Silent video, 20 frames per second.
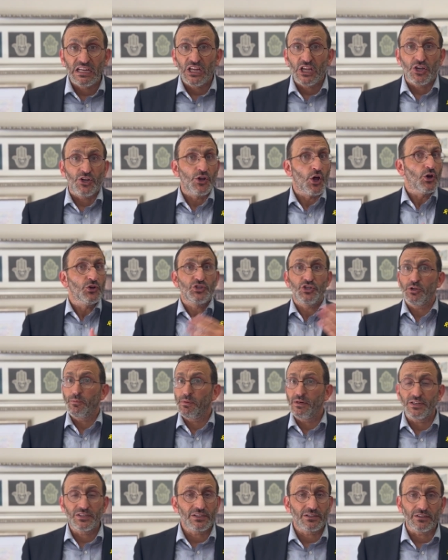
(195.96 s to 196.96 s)
no
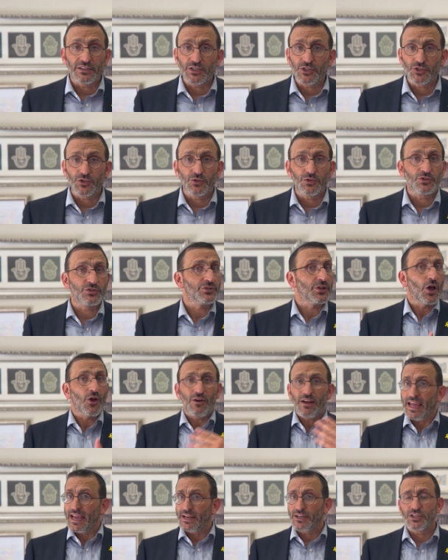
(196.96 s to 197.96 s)
geopolitical issues, no
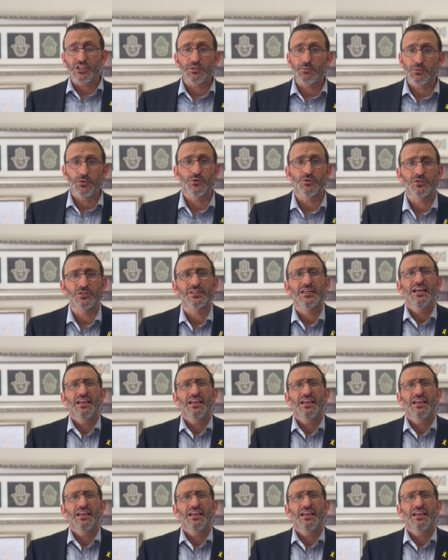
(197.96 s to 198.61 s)
land disputes.